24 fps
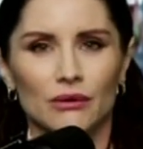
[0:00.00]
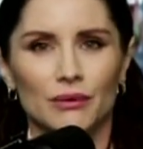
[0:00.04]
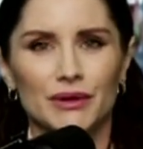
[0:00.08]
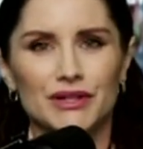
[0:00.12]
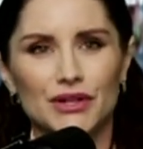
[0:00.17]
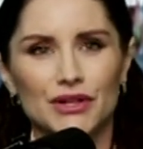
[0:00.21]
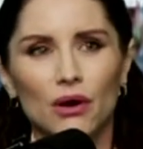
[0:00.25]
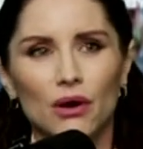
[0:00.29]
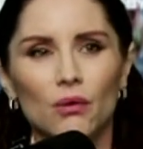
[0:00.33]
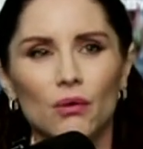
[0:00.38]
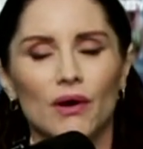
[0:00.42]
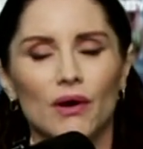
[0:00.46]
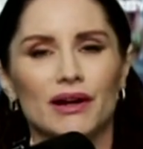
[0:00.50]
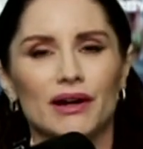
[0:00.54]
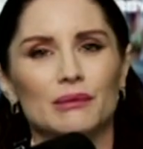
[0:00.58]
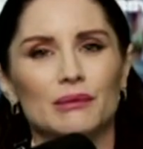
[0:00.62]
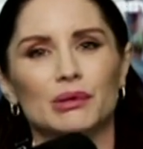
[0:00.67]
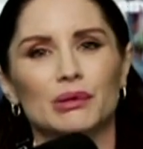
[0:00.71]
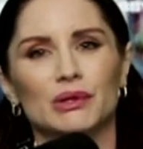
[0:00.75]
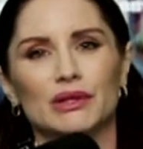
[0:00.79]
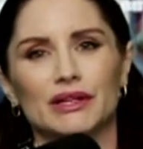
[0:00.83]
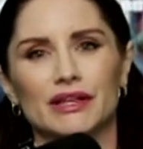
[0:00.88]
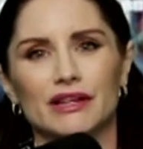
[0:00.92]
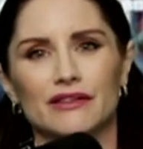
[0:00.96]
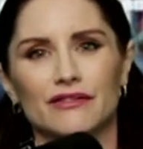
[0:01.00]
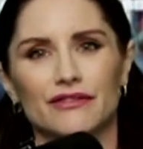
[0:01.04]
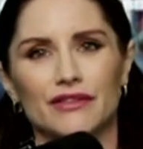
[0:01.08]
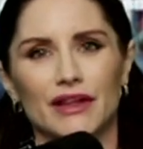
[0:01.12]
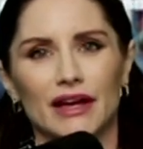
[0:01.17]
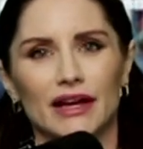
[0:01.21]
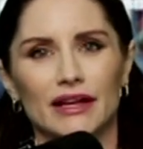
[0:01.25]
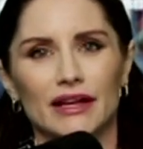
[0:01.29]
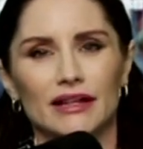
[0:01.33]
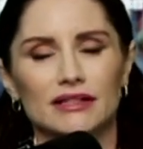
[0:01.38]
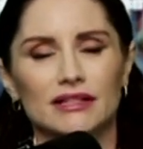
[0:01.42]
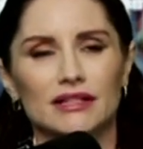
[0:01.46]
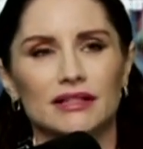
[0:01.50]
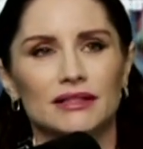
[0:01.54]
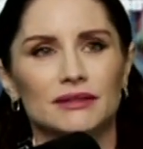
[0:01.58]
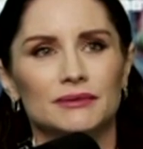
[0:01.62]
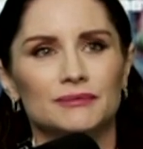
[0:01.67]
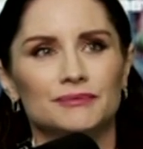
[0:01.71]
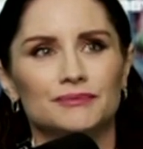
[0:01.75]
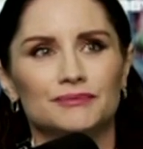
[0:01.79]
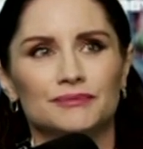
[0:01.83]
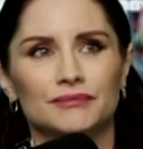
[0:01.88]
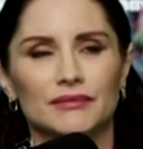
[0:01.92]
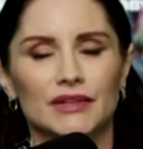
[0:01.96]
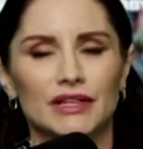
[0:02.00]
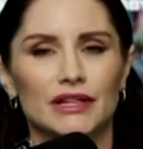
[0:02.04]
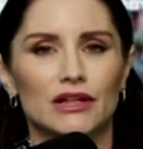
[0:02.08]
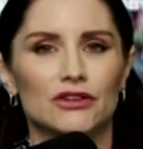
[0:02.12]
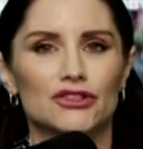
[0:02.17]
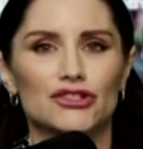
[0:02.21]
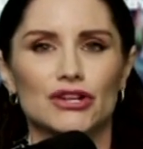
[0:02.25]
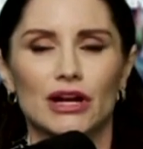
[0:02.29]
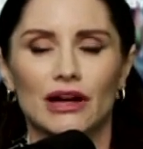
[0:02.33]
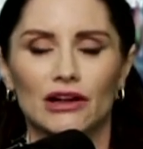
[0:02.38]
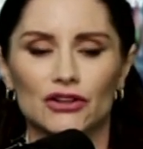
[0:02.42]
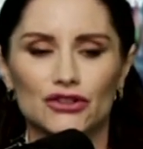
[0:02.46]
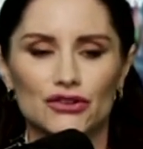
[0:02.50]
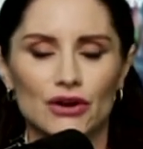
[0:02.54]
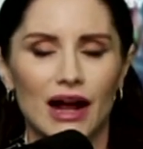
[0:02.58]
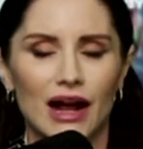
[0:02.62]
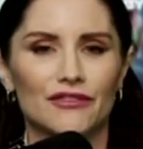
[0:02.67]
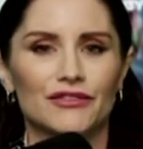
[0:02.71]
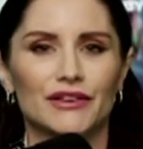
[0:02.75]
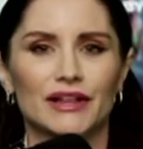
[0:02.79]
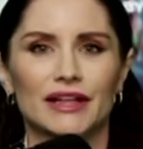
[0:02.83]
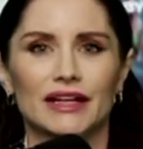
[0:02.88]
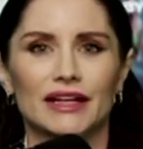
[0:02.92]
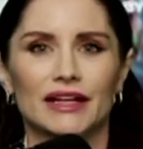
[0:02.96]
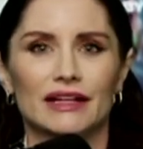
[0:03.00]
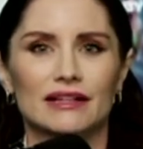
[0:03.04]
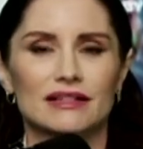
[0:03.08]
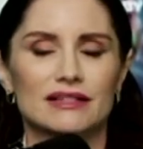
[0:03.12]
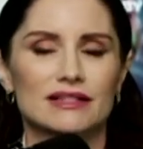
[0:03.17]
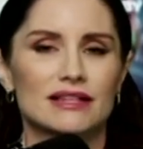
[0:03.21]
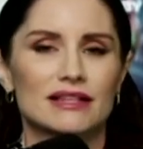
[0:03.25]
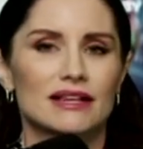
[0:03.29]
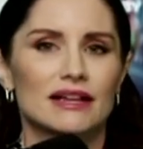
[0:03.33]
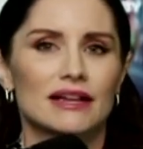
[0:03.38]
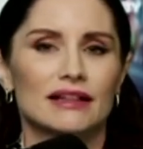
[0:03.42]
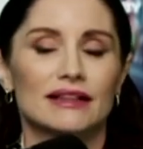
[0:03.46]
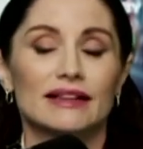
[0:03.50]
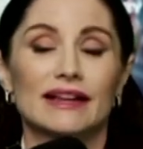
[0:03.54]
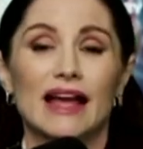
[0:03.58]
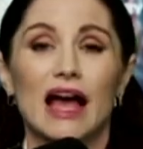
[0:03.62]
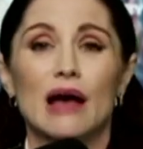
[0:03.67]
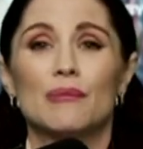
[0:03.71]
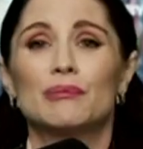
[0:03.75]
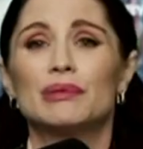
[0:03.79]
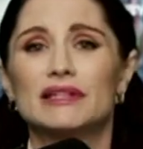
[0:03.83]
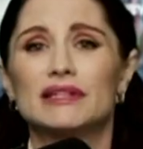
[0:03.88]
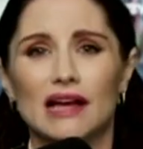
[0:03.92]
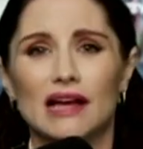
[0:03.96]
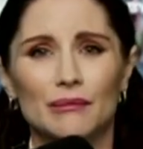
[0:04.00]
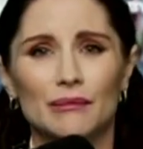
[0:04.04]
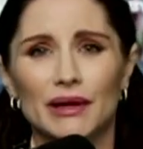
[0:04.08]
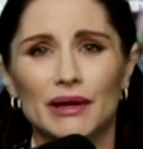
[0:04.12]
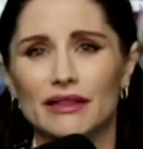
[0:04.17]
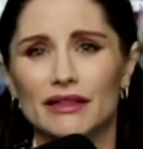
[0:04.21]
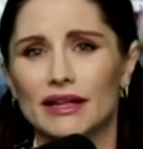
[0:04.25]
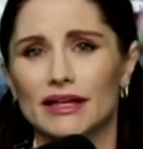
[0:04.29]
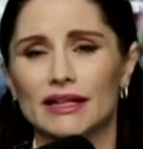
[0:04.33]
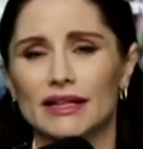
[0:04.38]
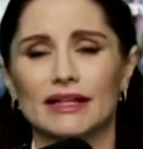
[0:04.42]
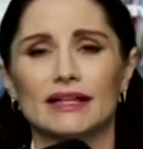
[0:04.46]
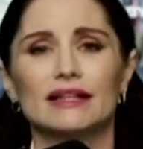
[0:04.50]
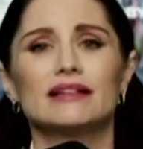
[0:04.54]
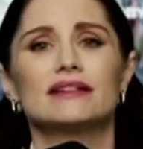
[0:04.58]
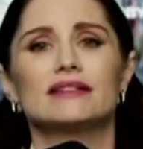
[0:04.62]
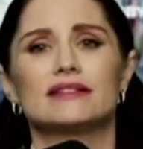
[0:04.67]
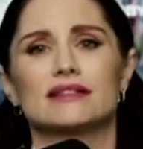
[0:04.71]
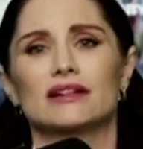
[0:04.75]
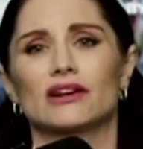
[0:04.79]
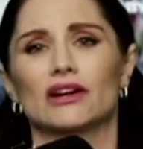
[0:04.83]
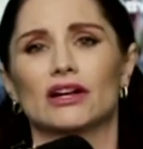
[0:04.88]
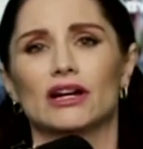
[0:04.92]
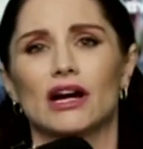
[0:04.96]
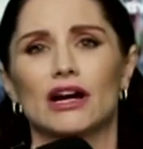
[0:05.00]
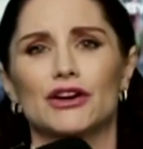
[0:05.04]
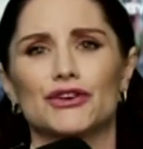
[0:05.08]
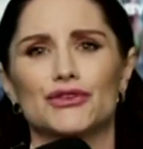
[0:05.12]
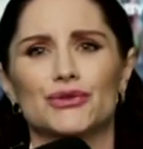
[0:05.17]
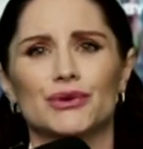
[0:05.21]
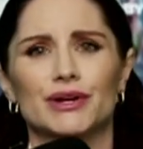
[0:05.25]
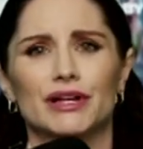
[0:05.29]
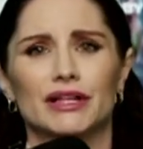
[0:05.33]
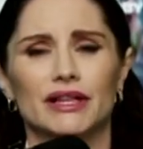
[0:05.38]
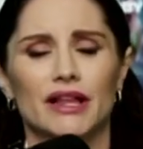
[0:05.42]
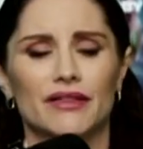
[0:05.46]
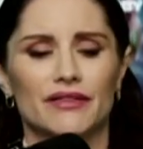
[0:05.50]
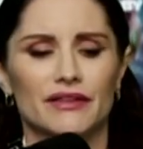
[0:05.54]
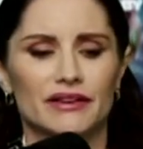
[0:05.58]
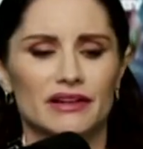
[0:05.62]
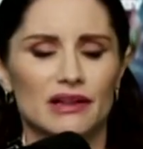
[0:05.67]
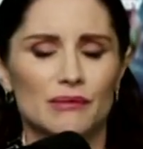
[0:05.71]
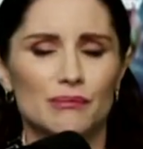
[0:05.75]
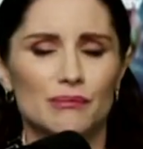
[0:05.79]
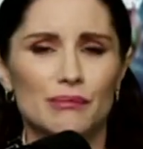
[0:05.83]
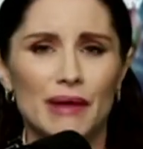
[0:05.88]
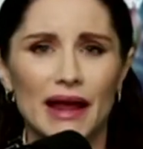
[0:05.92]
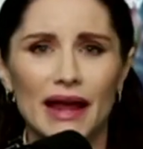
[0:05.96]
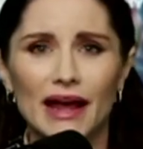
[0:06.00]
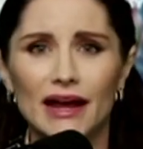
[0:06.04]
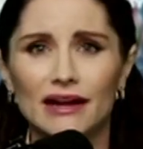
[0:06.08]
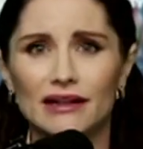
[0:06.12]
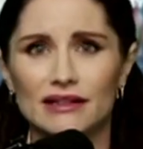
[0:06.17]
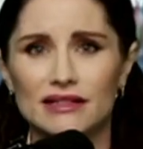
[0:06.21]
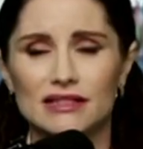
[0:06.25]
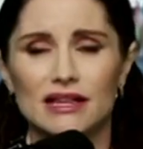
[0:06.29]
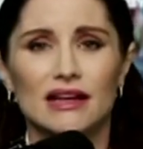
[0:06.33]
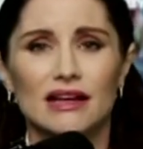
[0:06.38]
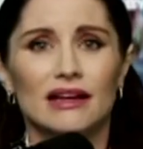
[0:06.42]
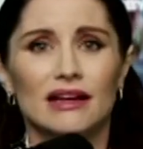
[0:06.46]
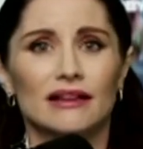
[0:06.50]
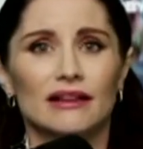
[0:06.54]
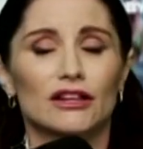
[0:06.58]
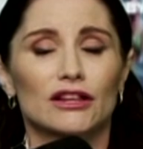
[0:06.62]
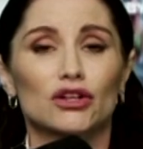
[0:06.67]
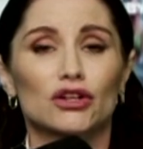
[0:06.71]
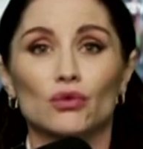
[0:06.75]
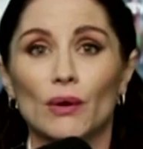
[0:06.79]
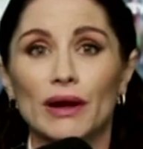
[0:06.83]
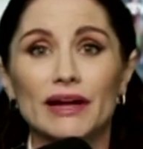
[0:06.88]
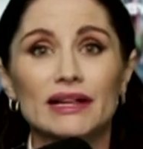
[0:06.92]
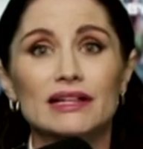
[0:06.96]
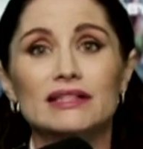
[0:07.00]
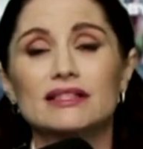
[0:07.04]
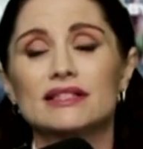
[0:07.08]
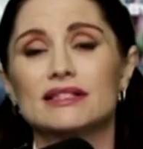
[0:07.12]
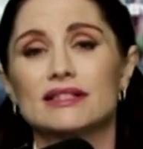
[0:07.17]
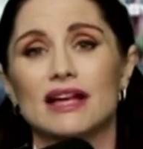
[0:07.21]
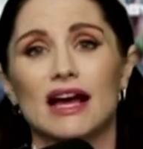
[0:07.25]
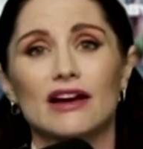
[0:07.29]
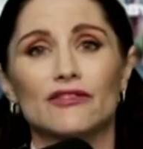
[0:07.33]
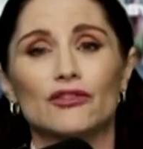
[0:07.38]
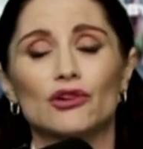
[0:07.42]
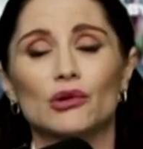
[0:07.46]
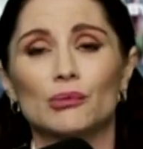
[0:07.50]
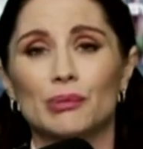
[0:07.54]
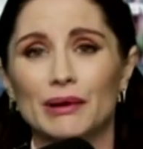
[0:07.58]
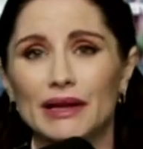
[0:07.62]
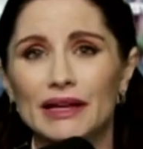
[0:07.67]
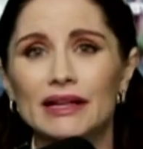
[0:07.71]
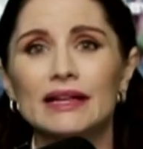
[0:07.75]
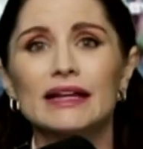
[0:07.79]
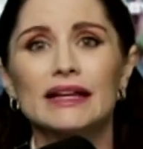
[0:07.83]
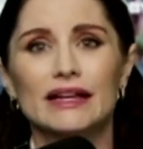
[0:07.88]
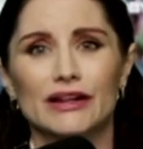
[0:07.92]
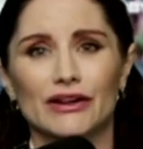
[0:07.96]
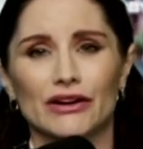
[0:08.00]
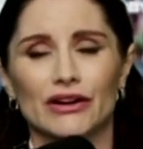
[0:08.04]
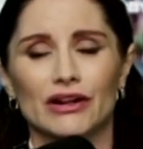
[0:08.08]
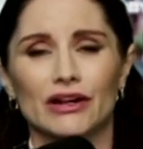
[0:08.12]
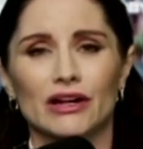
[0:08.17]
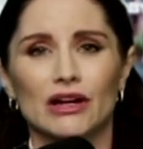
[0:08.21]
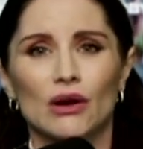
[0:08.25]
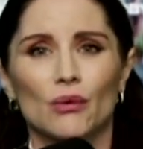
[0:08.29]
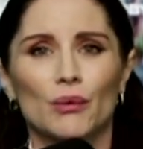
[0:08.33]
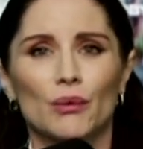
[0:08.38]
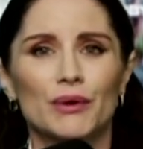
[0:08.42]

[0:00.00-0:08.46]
We don't want to believe that, child trafficking is the epidemic that it is in our country and that the demand is the greatest it's ever been here.